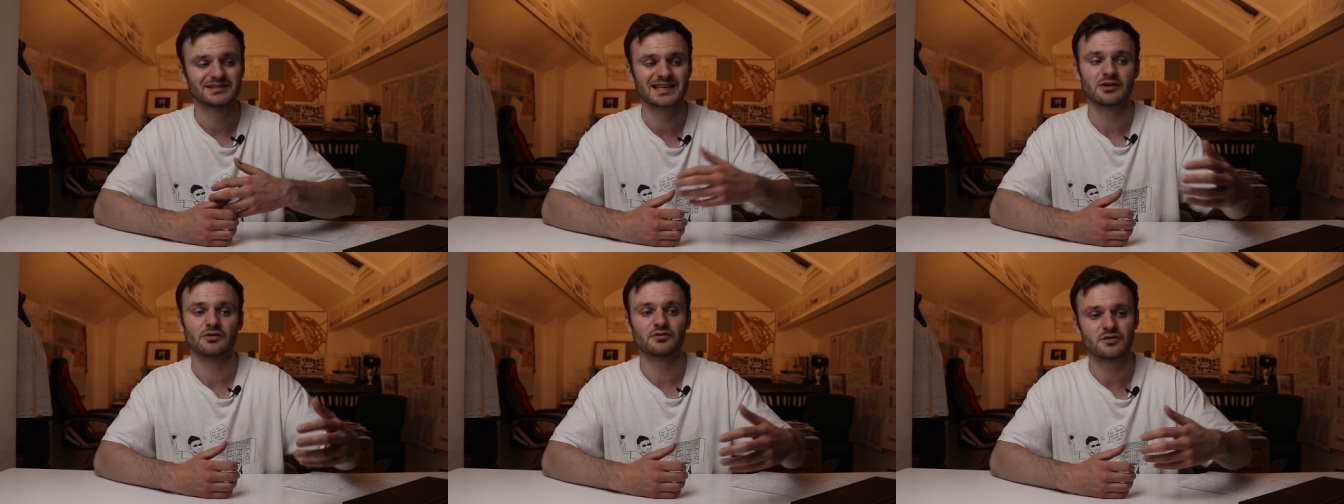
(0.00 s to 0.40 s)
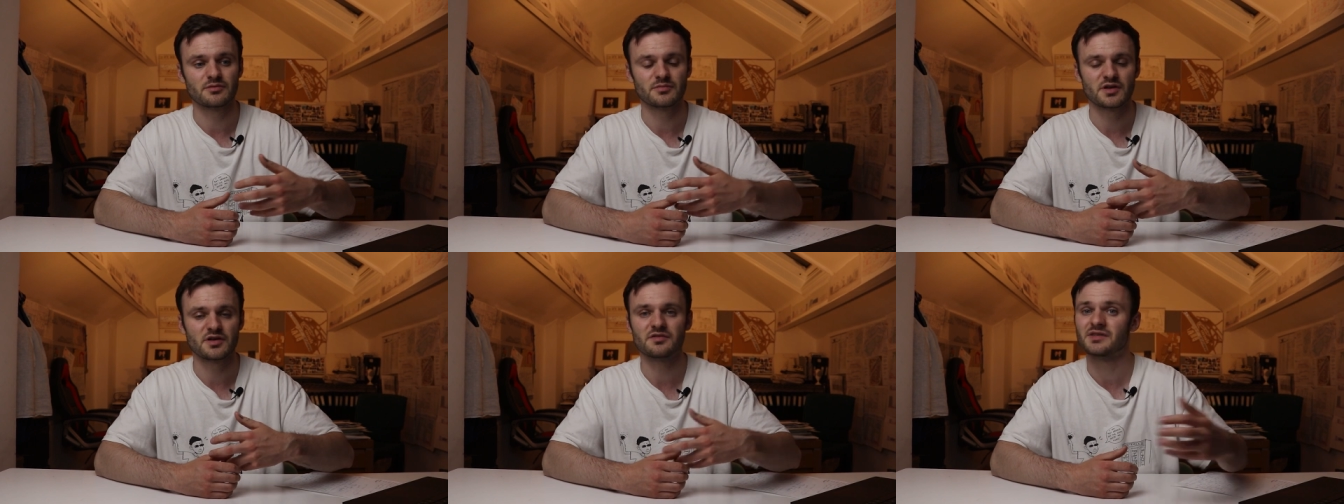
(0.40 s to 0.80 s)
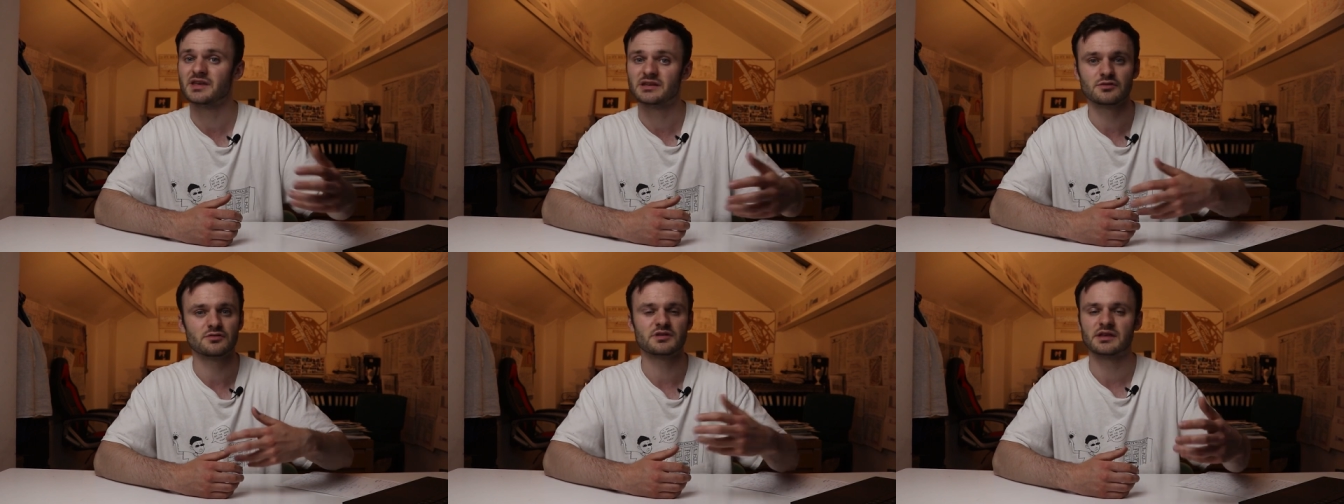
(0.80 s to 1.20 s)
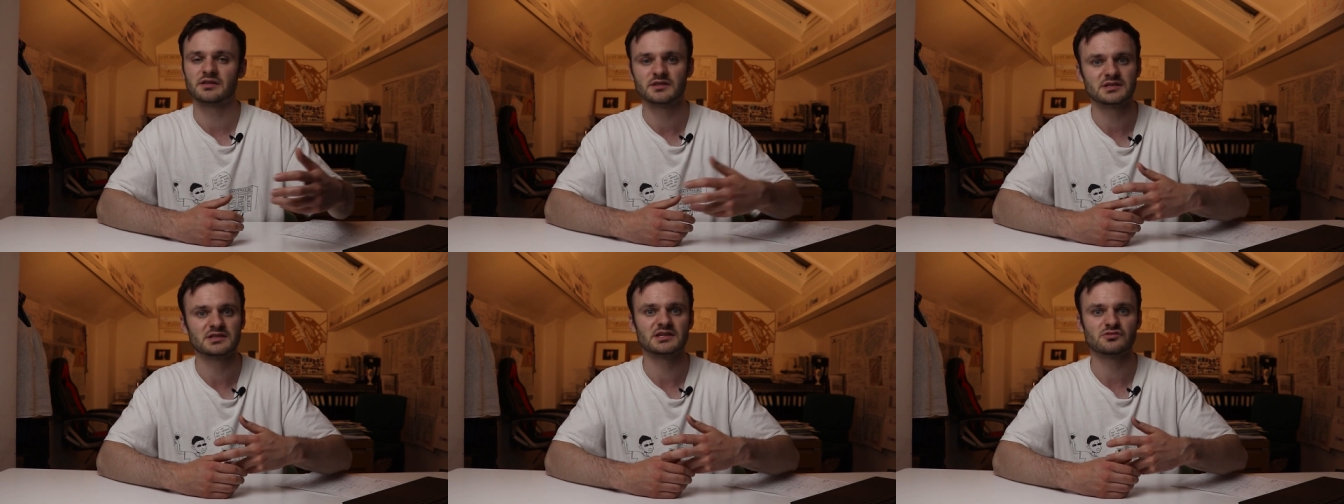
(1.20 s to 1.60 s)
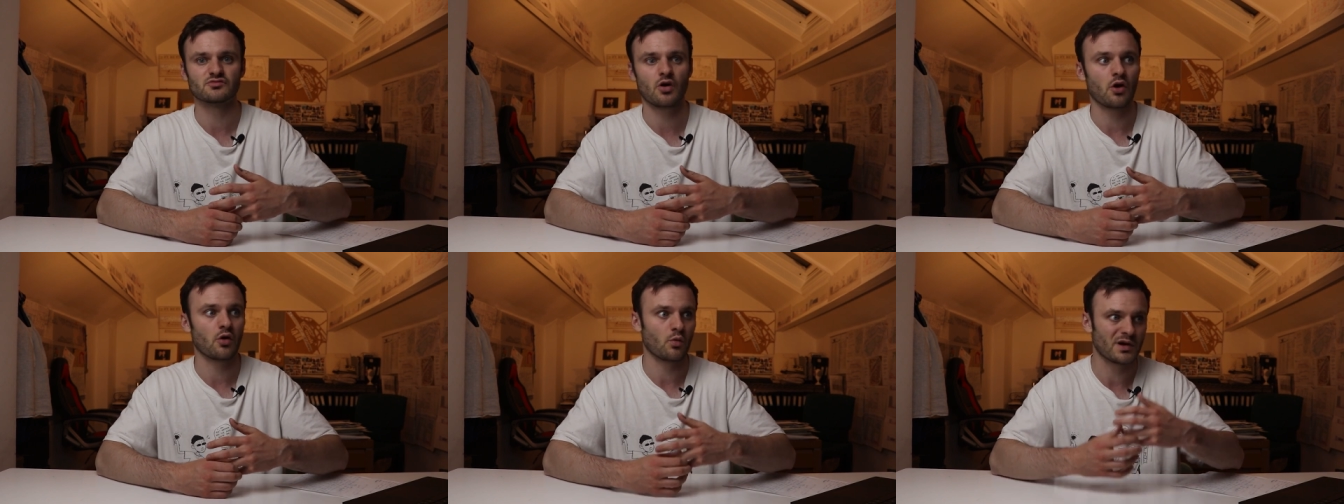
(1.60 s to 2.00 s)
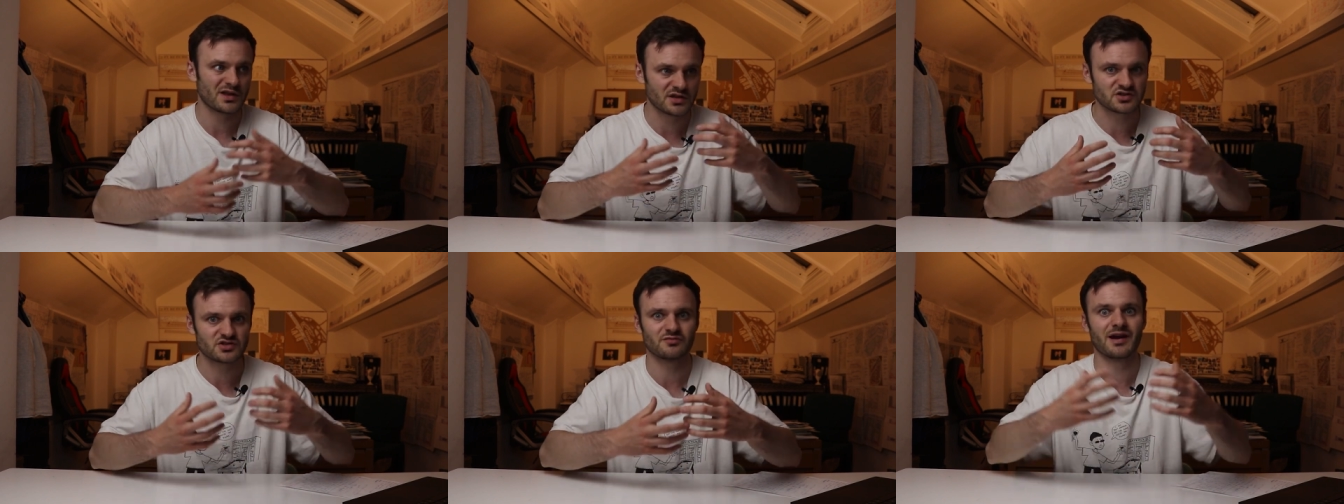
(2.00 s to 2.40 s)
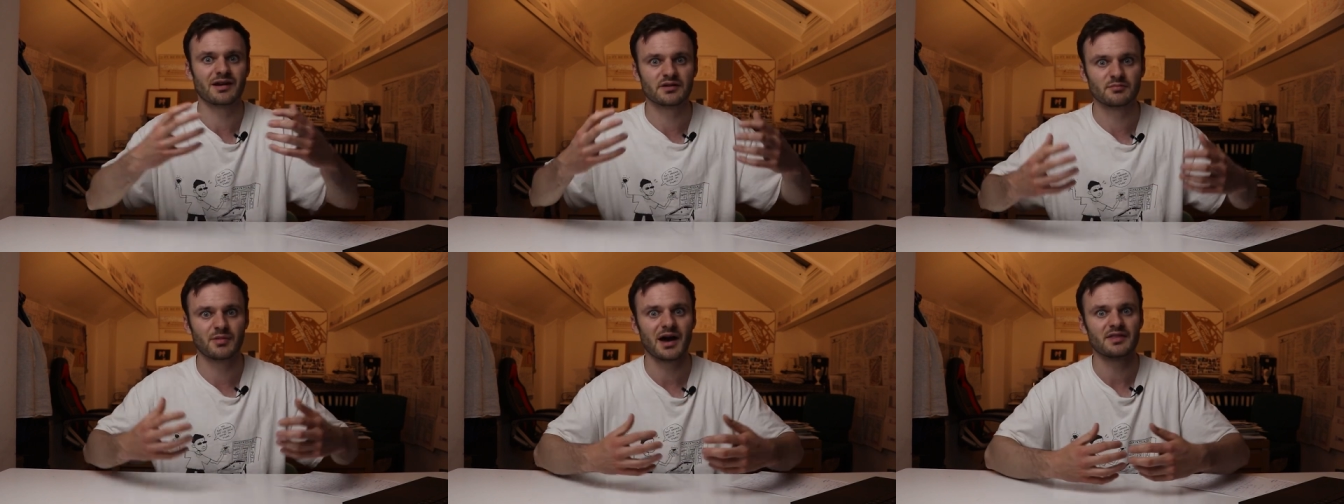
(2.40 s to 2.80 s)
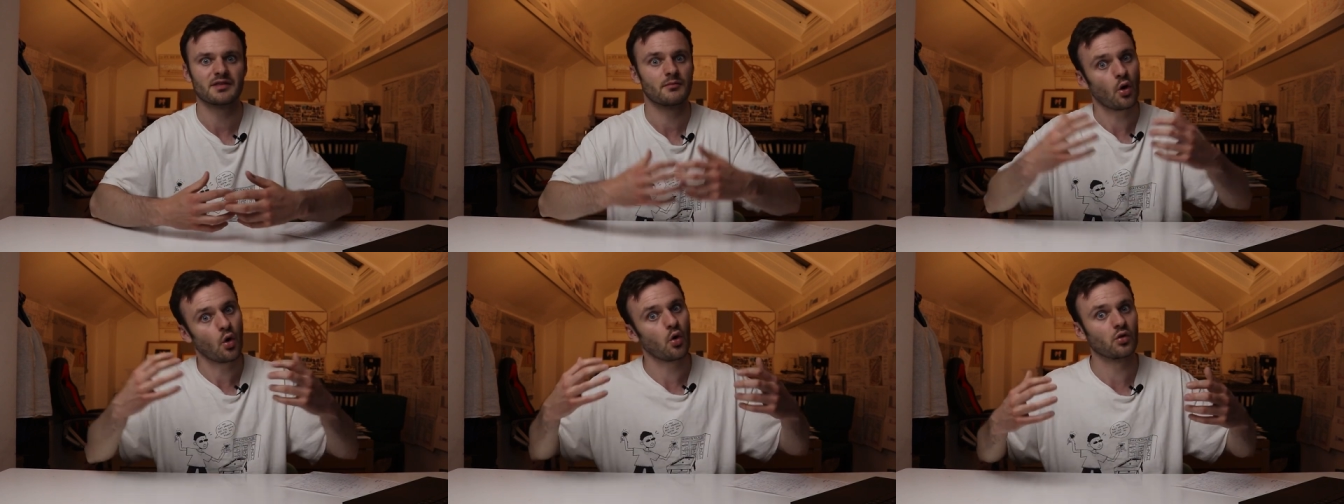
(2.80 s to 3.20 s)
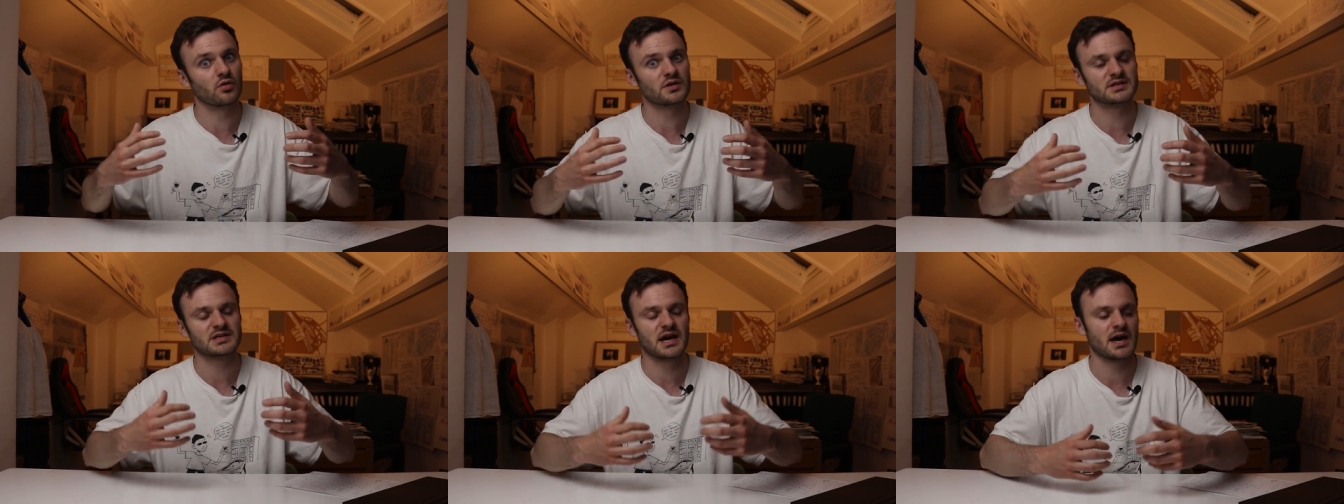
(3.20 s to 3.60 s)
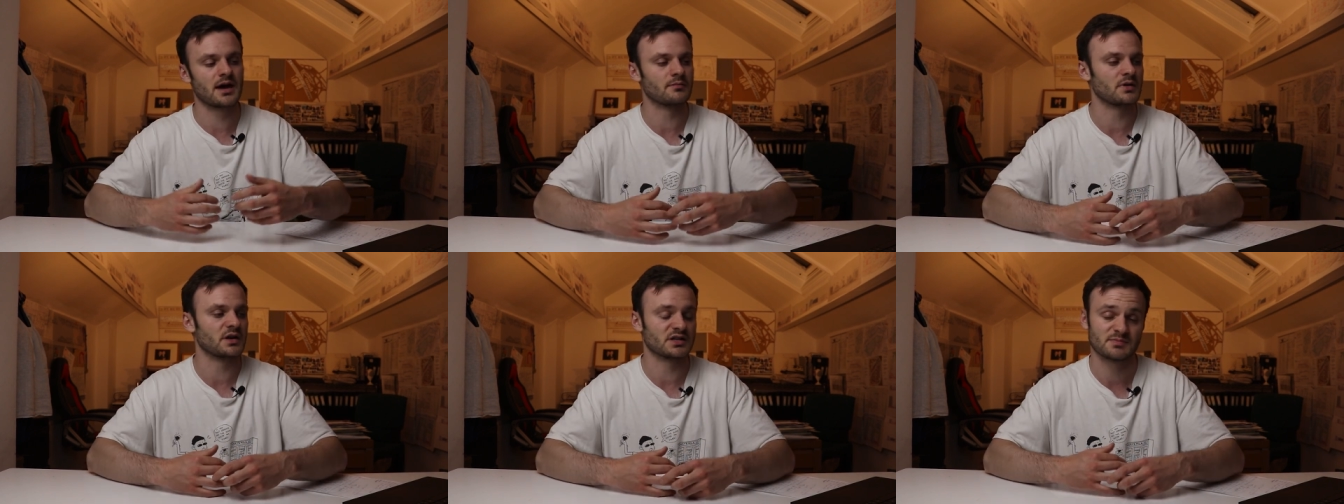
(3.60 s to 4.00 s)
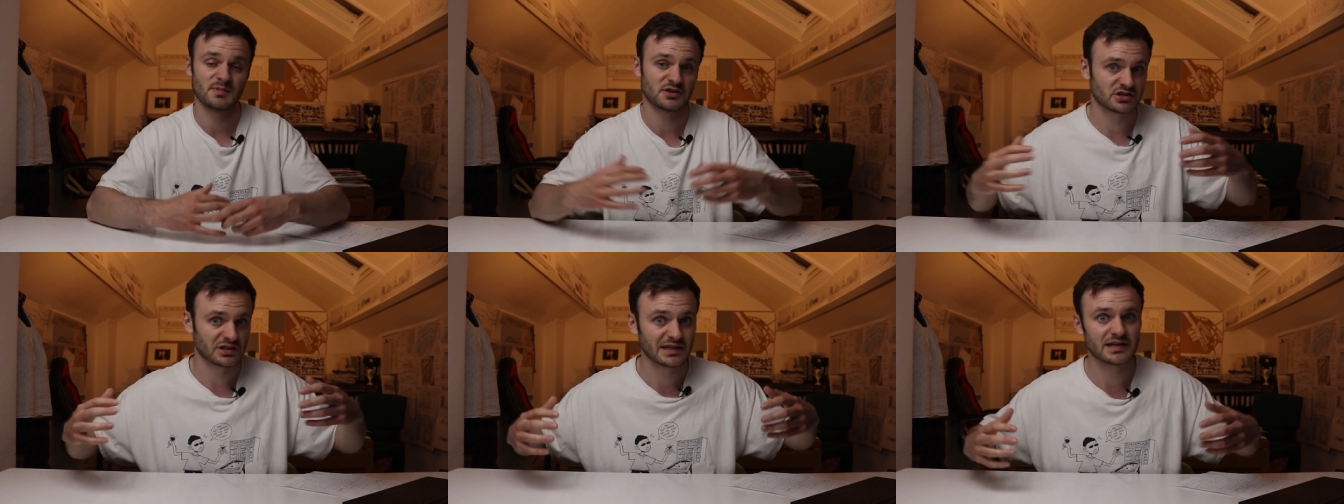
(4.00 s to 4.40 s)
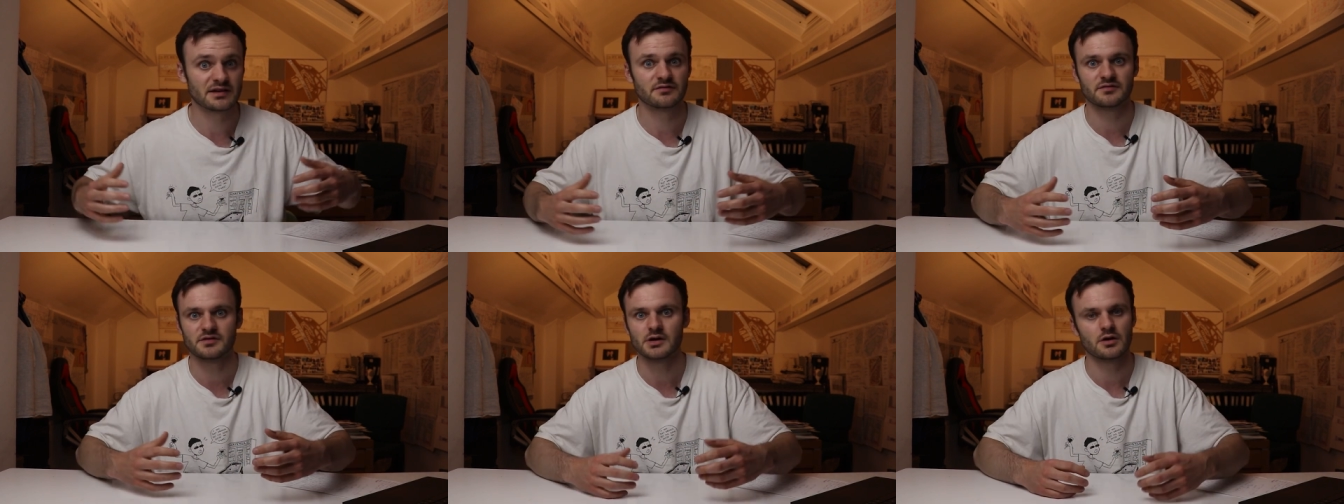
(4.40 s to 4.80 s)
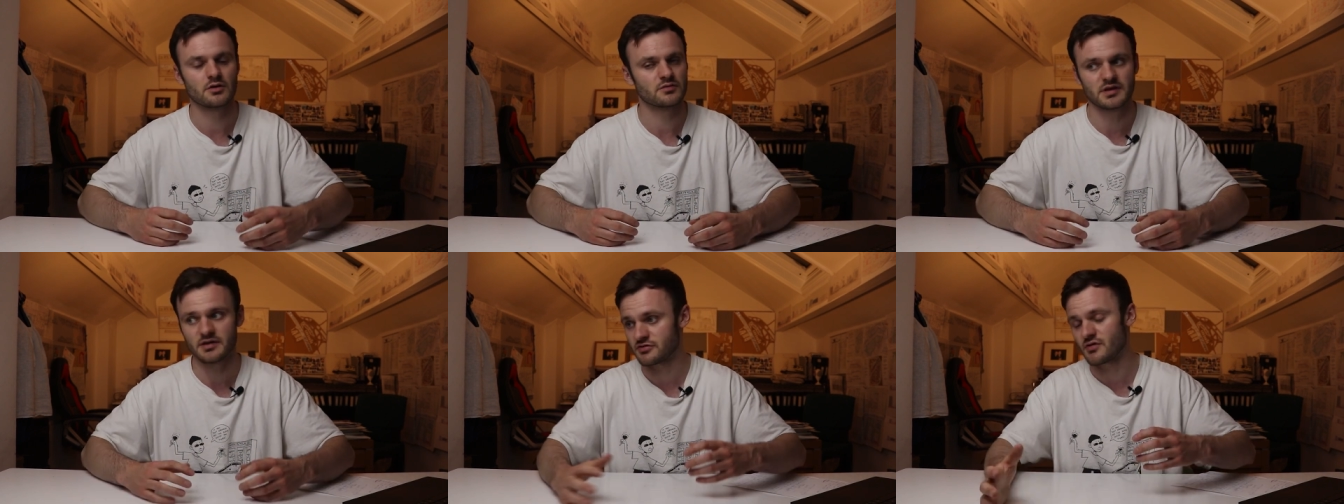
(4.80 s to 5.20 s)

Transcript: tell them that, that you think this is wrong when you're surrounded by them all the time and especially if you know they